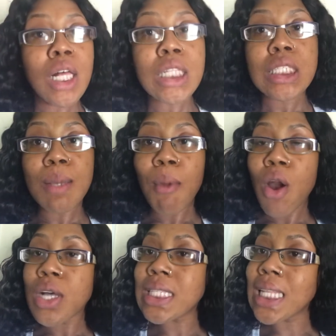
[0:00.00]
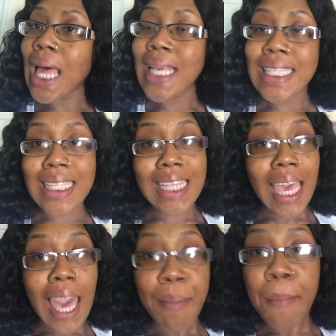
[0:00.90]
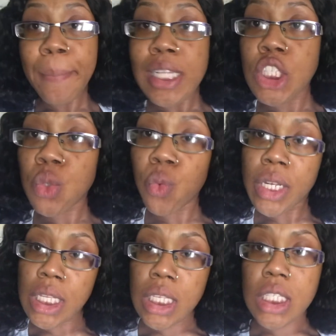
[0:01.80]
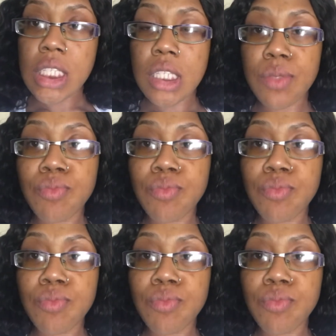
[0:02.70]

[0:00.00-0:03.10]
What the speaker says: Tomorrow's the last day I'm gonna be doing this.